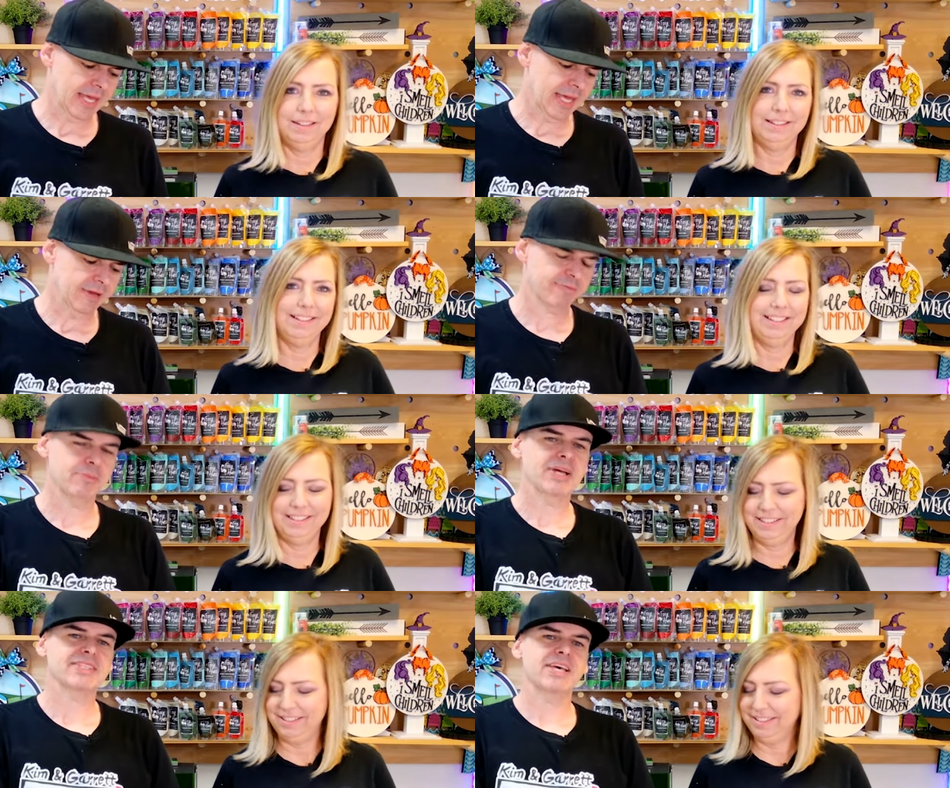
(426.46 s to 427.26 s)
Speaker 1: And for my
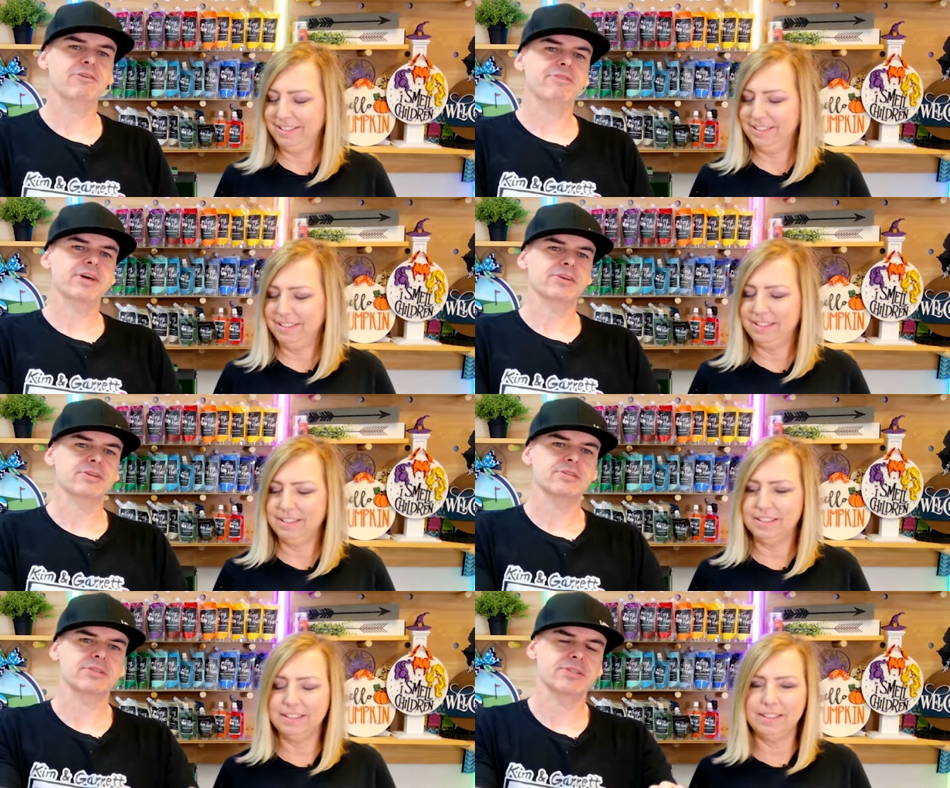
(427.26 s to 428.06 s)
tail
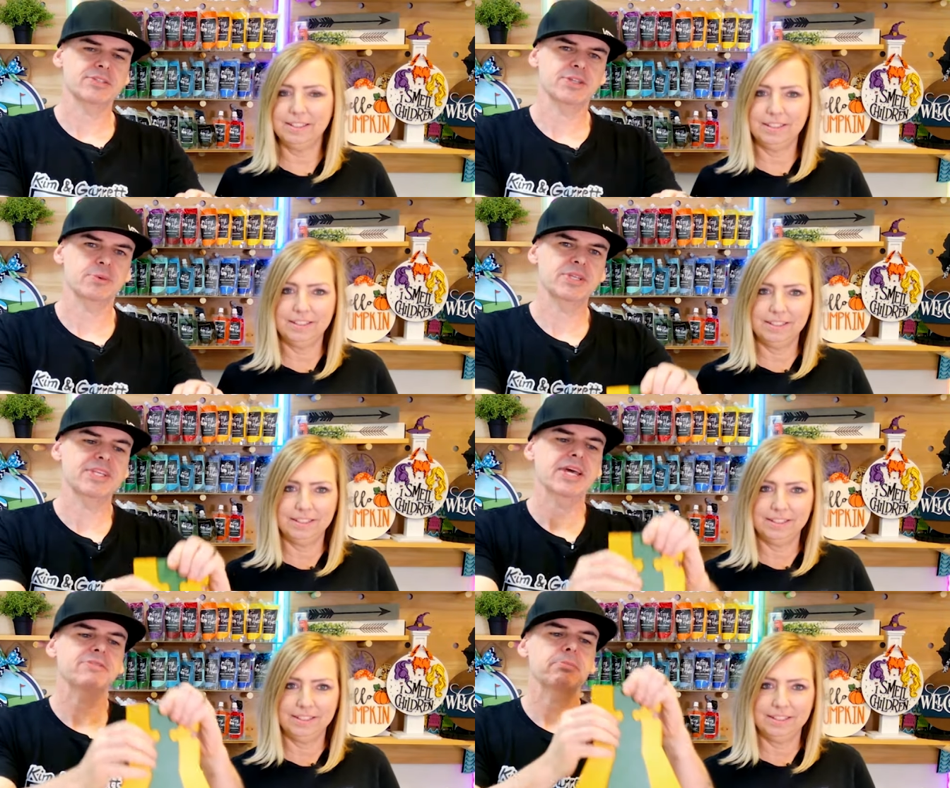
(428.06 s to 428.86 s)
feathers, so that we didn't
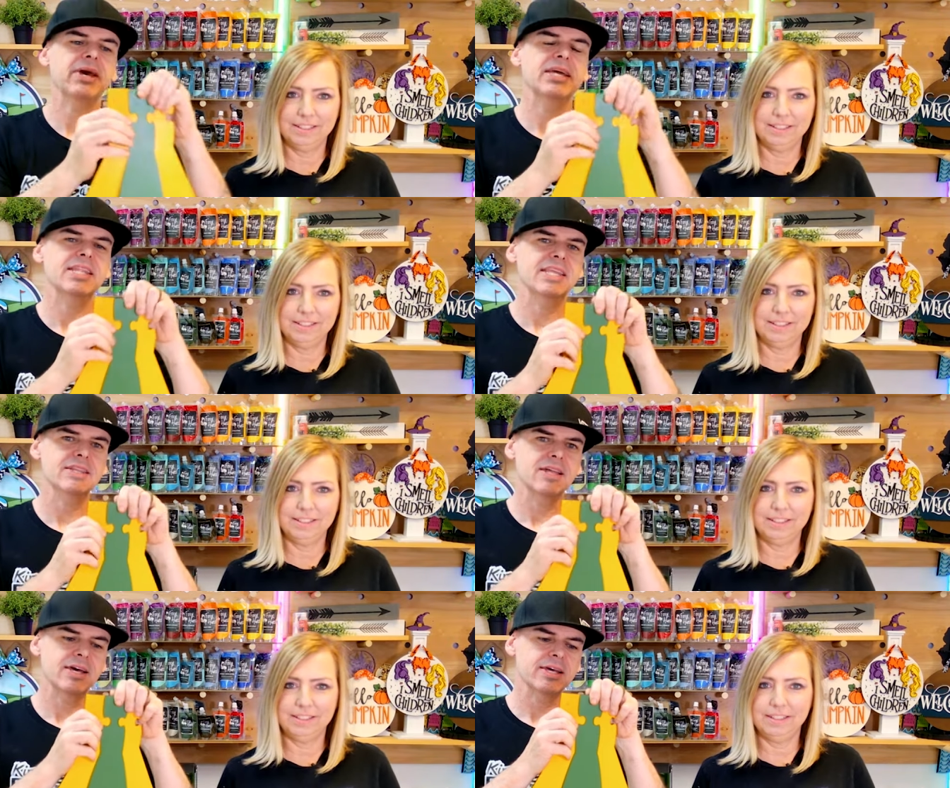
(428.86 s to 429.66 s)
have to paint many
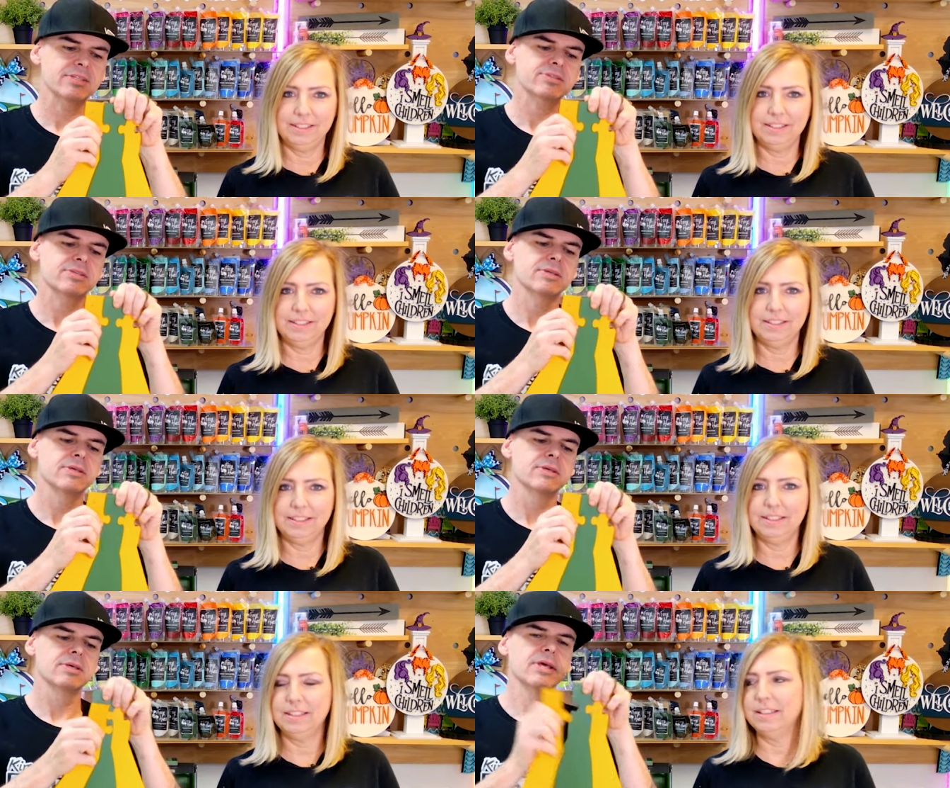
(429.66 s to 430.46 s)
lines,
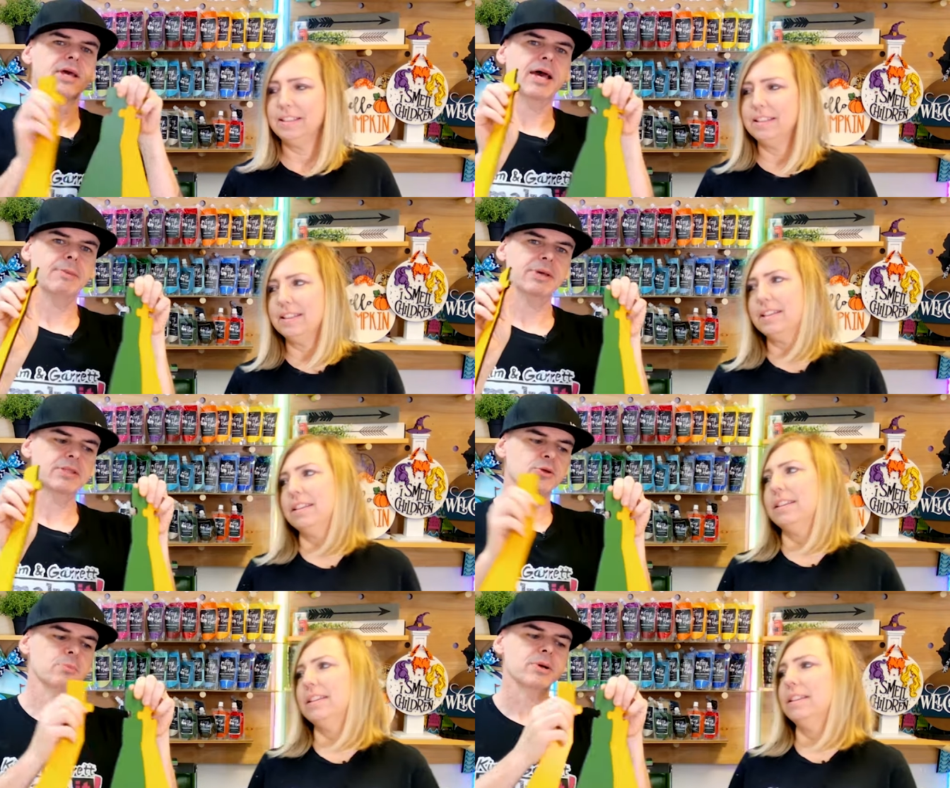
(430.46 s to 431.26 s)
I
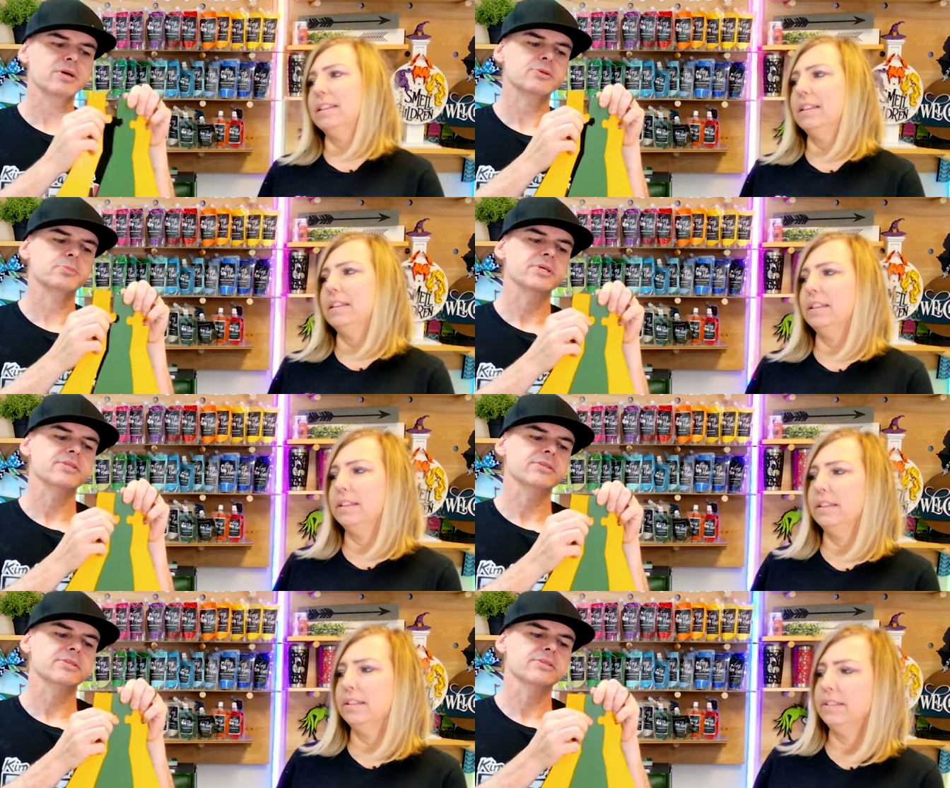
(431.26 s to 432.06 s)
made little puzzle
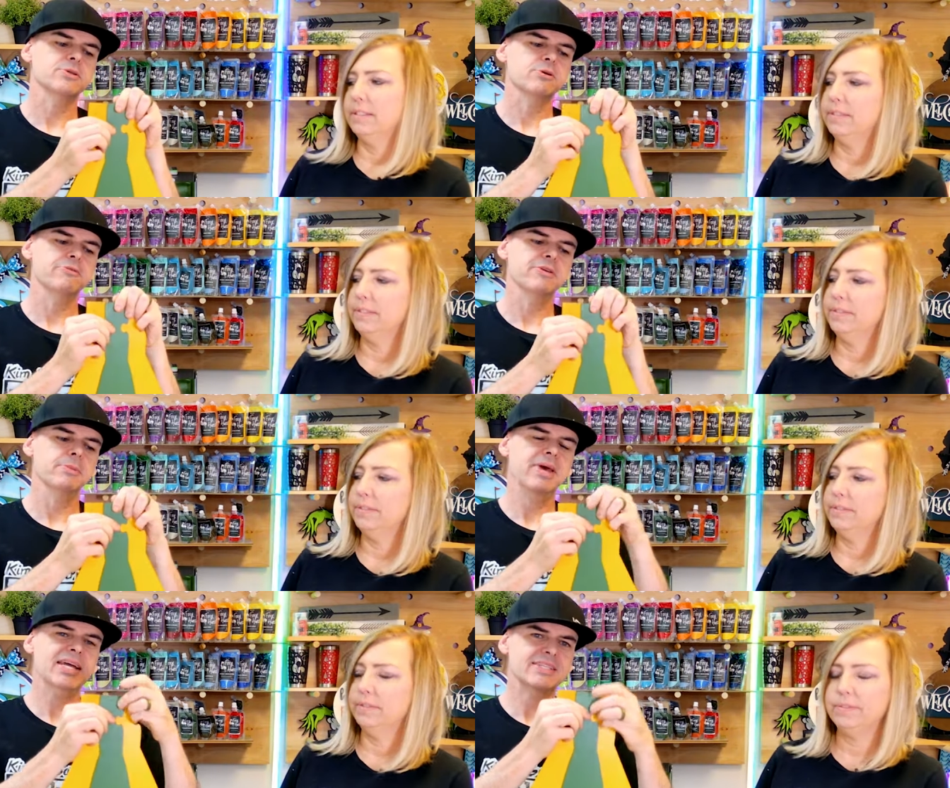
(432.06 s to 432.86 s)
pieces so it'll
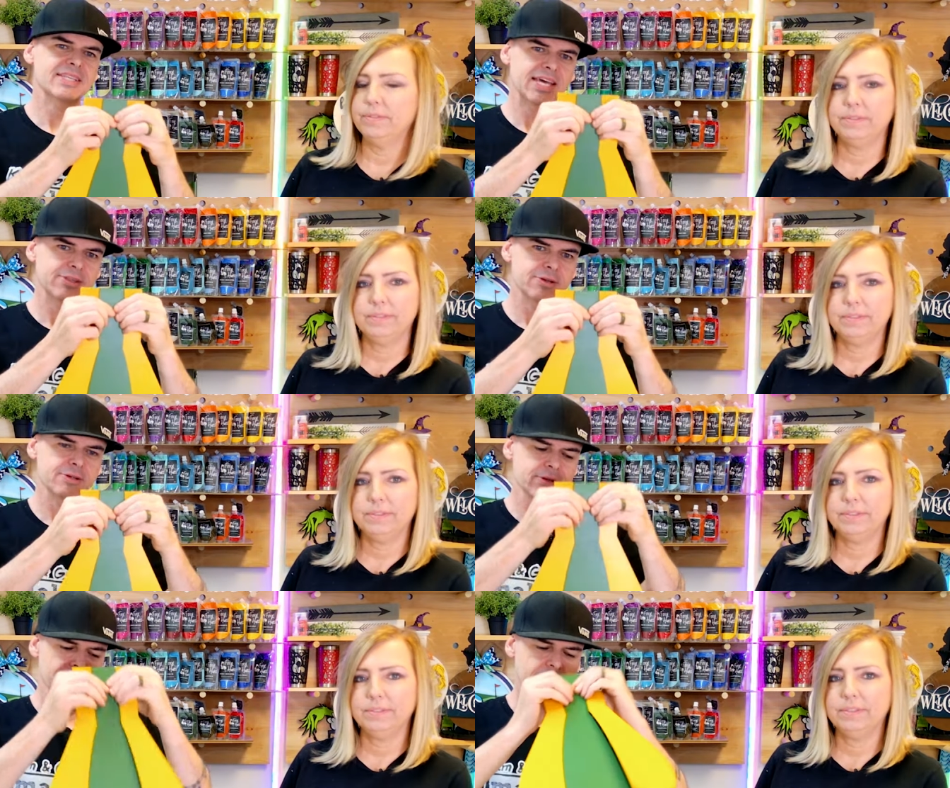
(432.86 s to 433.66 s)
fit back
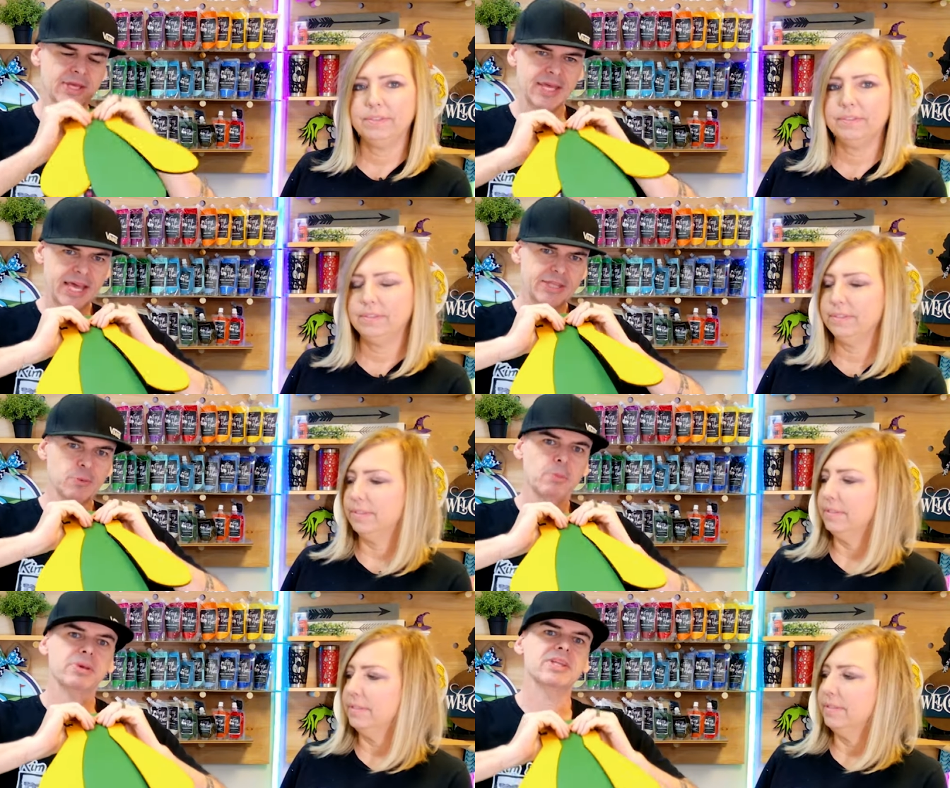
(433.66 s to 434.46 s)
together and
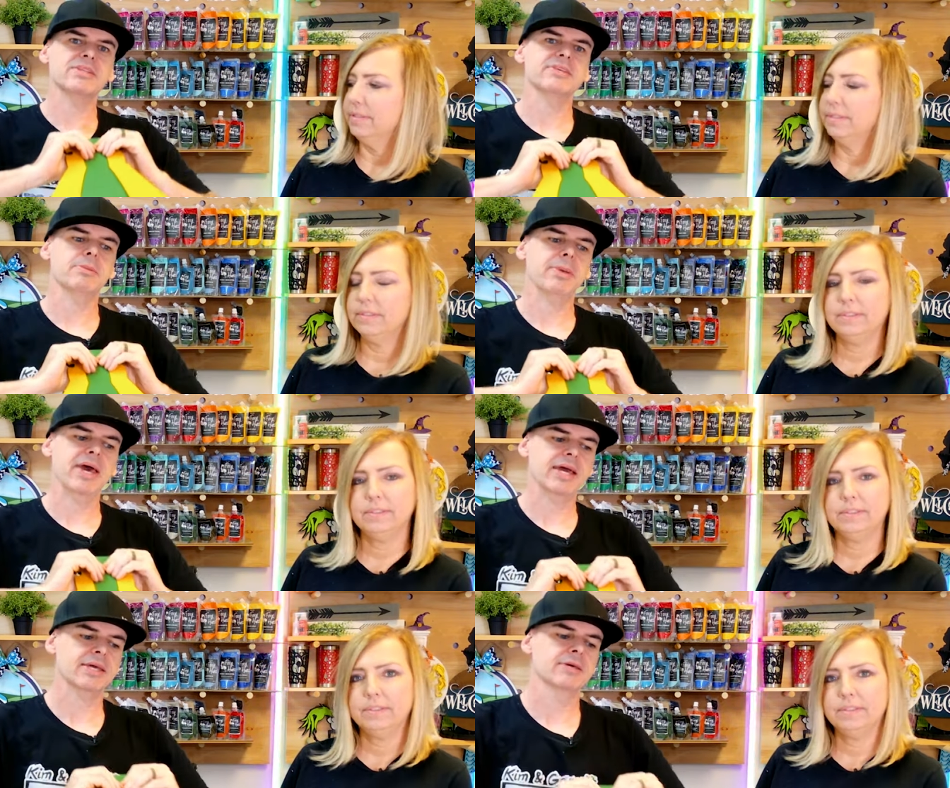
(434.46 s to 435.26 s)
then we'll pin it to the
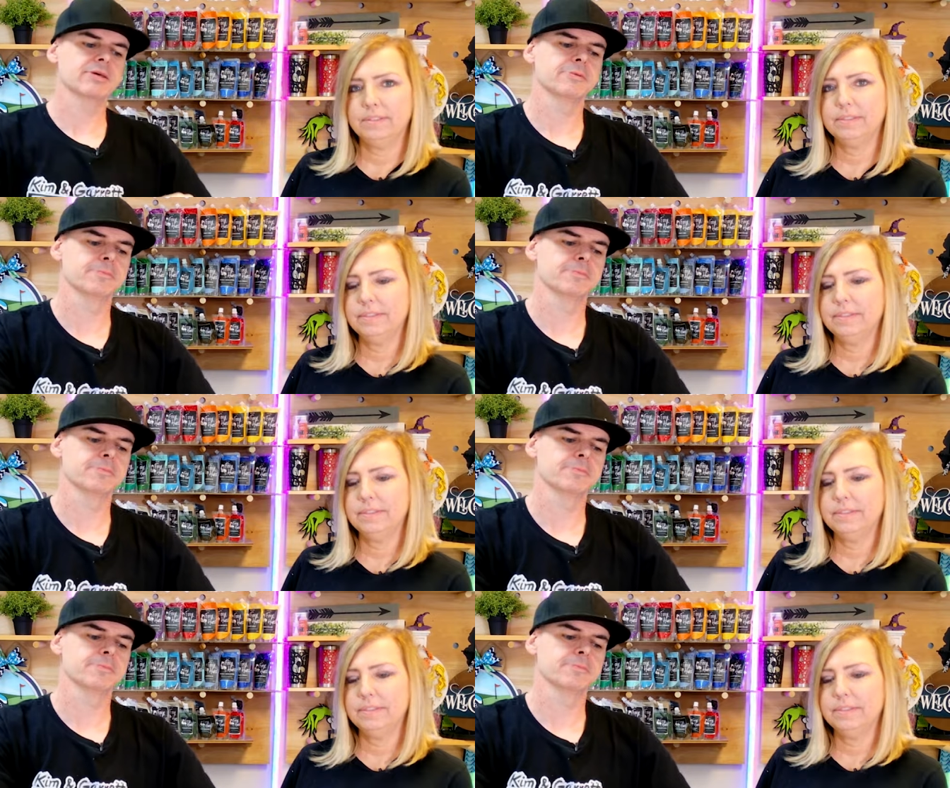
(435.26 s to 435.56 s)
back.